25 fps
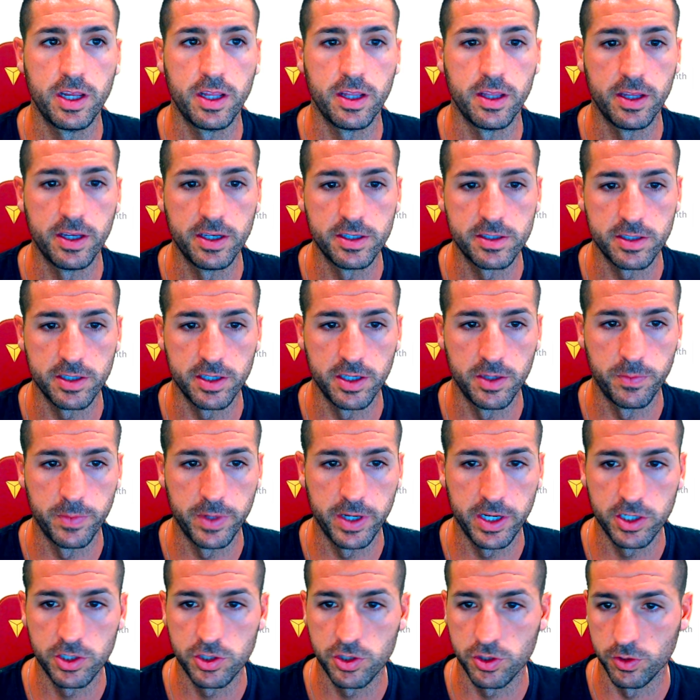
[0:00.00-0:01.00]
this
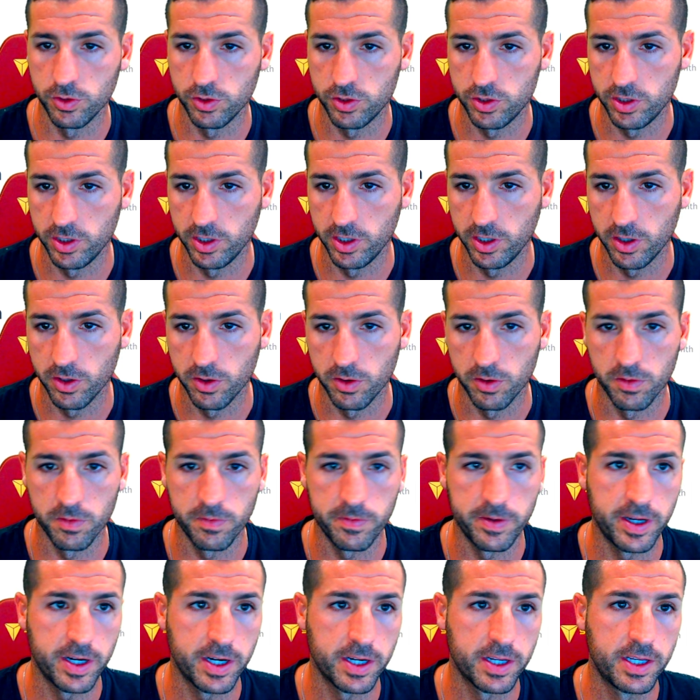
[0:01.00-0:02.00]
image you see
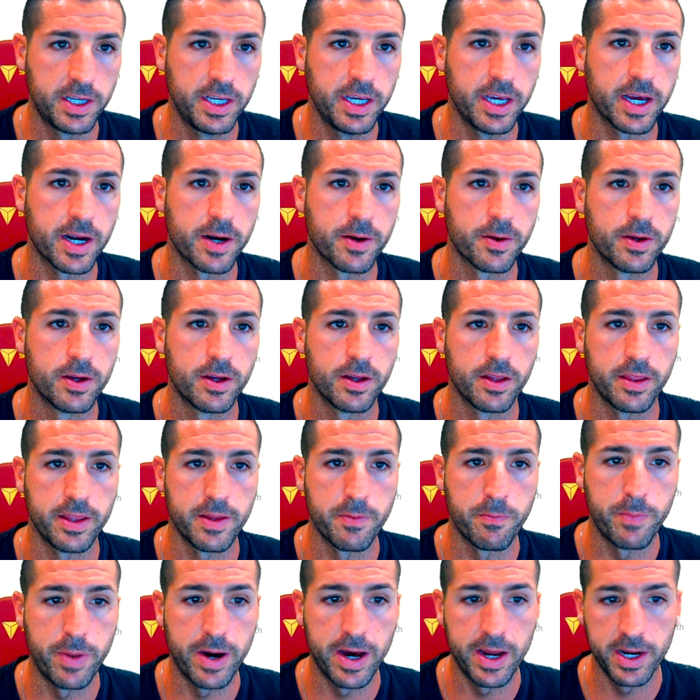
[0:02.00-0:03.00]
over here, the
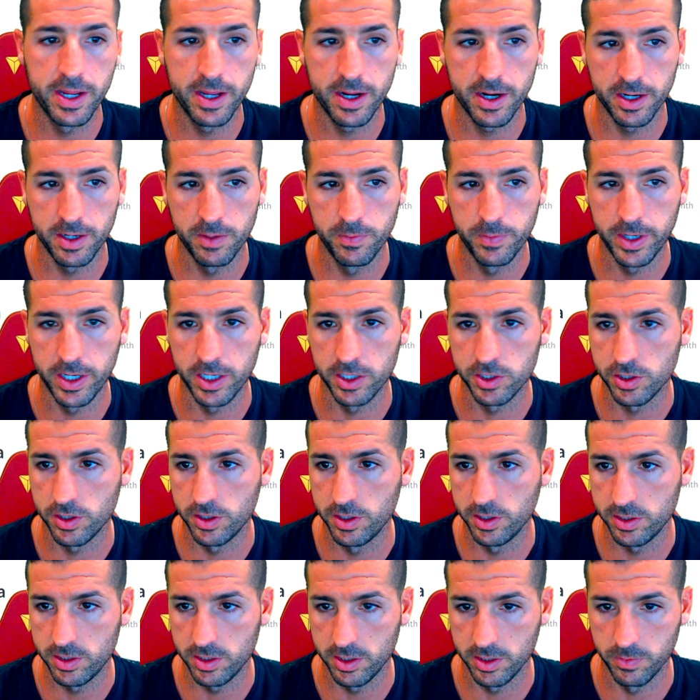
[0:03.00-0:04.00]
banner image,
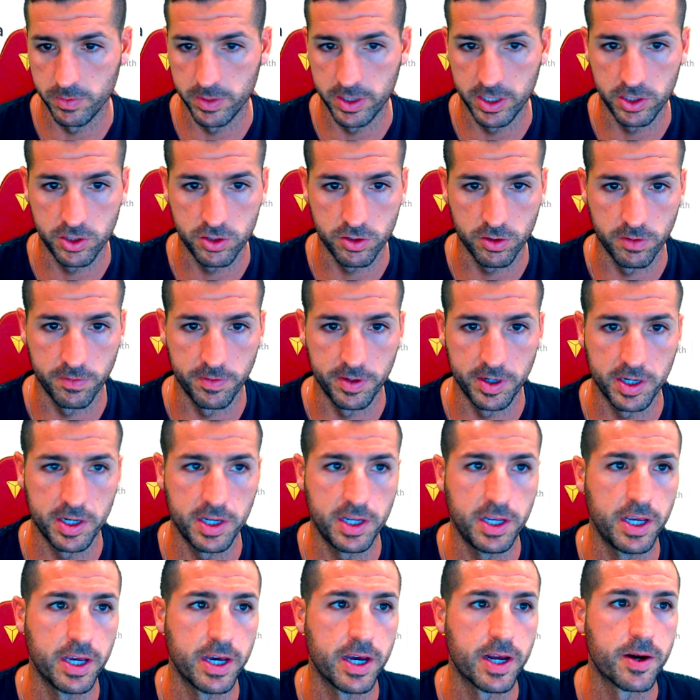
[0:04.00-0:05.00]
this image over
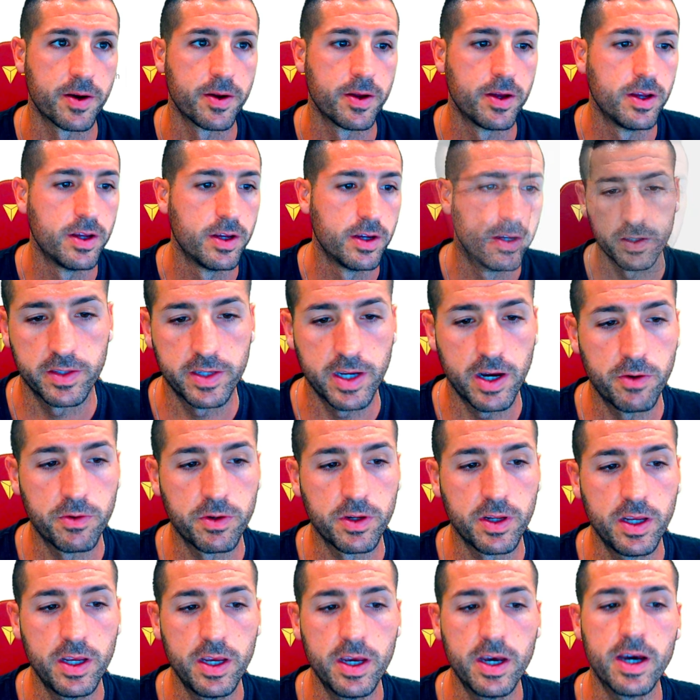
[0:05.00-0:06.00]
here.
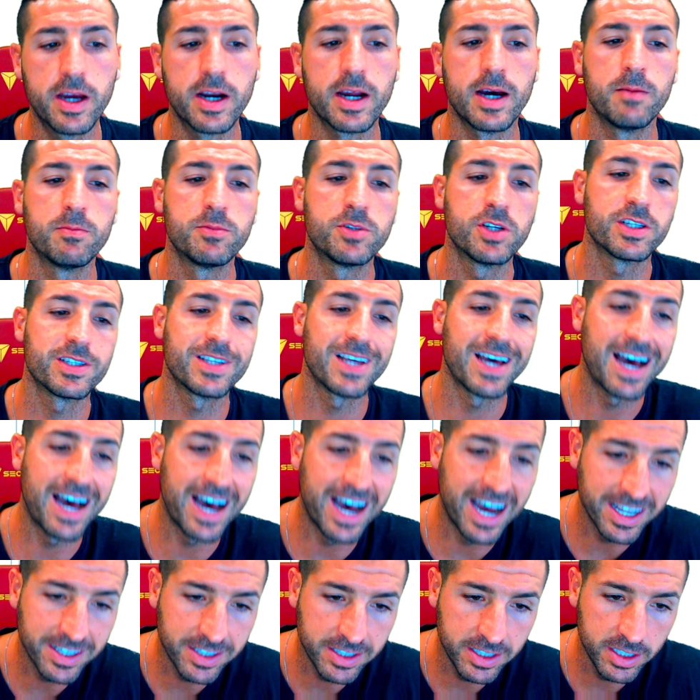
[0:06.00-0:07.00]
Down here, I'm just
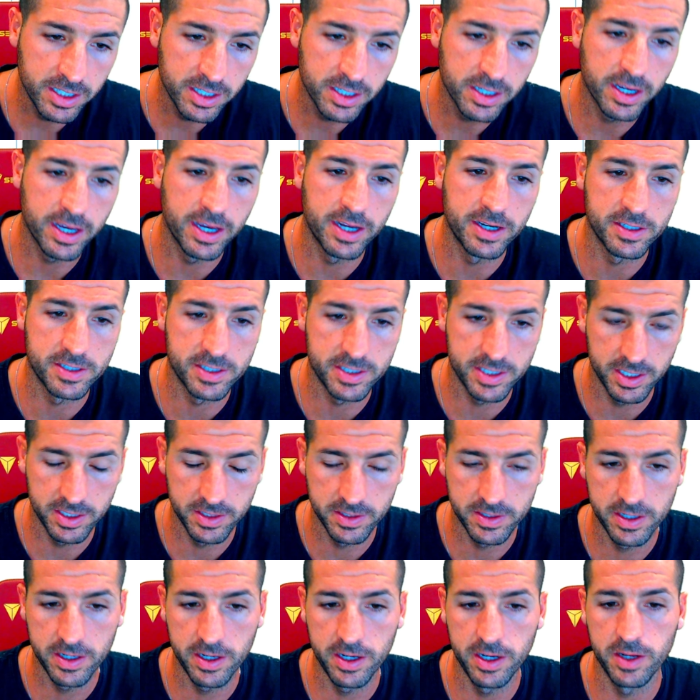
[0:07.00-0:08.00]
adding and
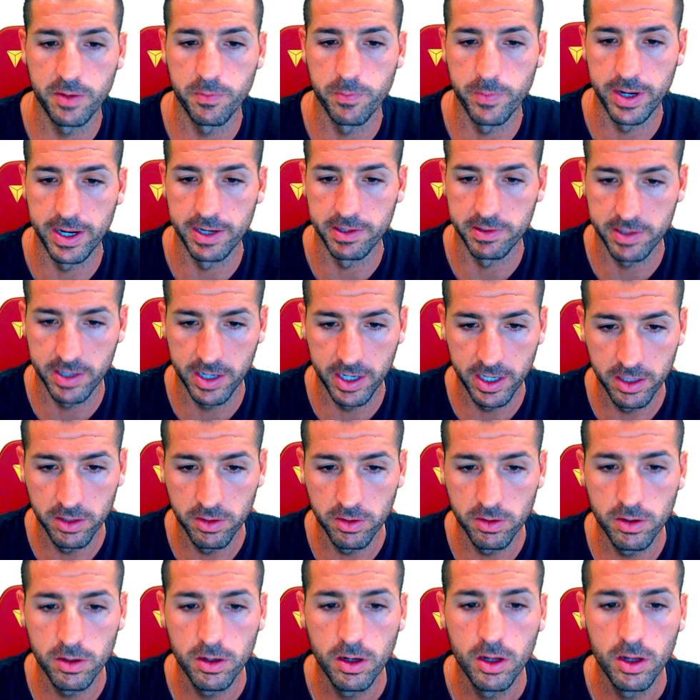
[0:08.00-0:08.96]
centering my title.